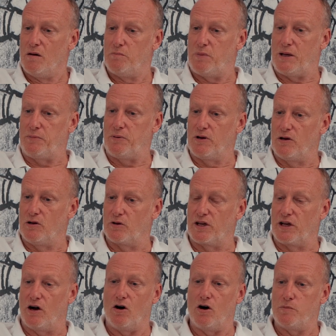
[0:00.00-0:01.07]
people are
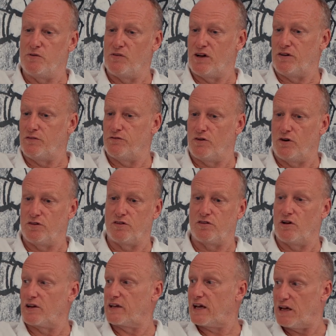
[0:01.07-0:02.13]
looking at hypervisors
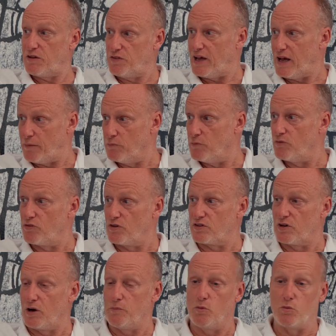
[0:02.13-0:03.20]
like KVM, for
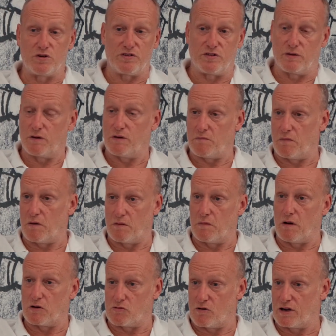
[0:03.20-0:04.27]
example, which is
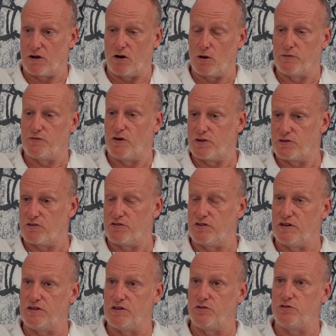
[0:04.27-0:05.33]
a great hypervisor, is
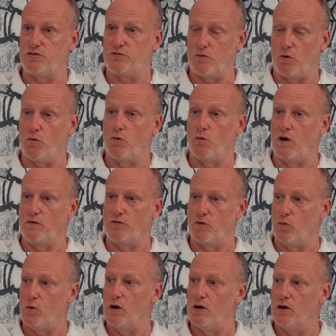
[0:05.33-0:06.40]
in use all over the
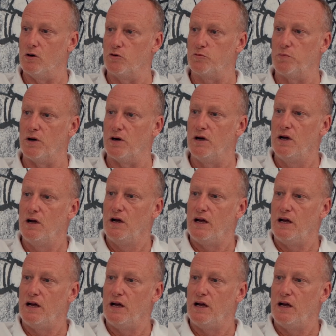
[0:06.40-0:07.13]
world, but